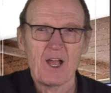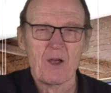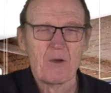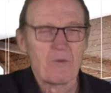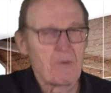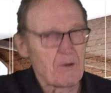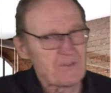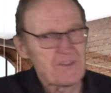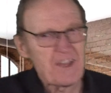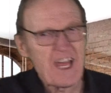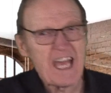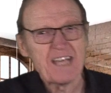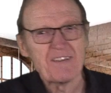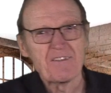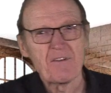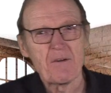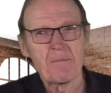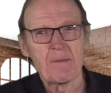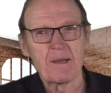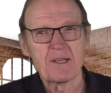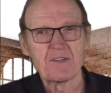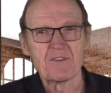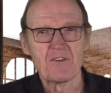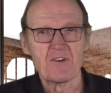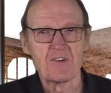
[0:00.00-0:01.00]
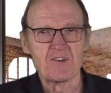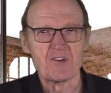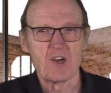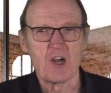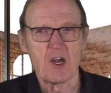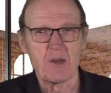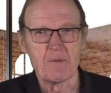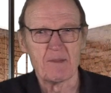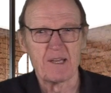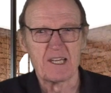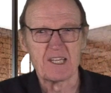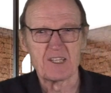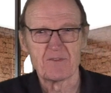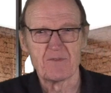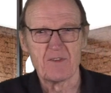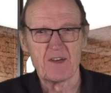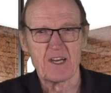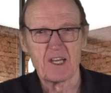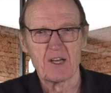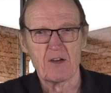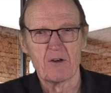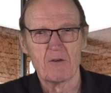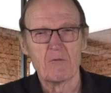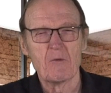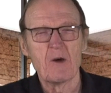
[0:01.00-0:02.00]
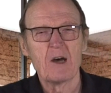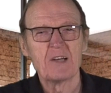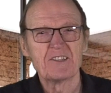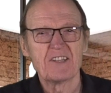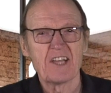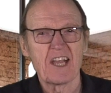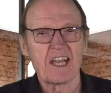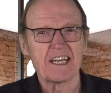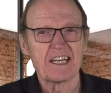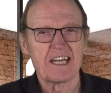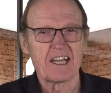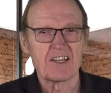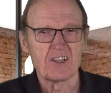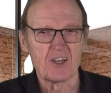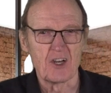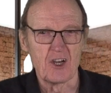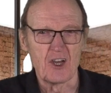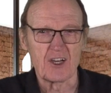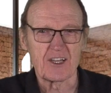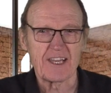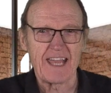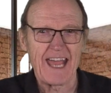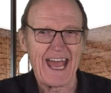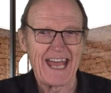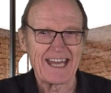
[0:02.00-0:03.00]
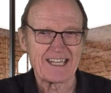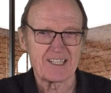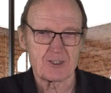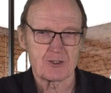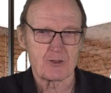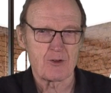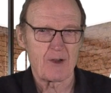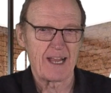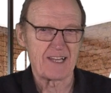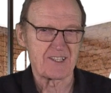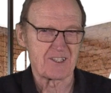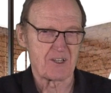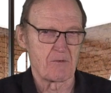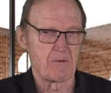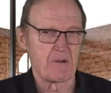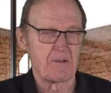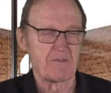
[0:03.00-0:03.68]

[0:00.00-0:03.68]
Well, thank you very much for joining me in this video. We want to take another look at TRESA.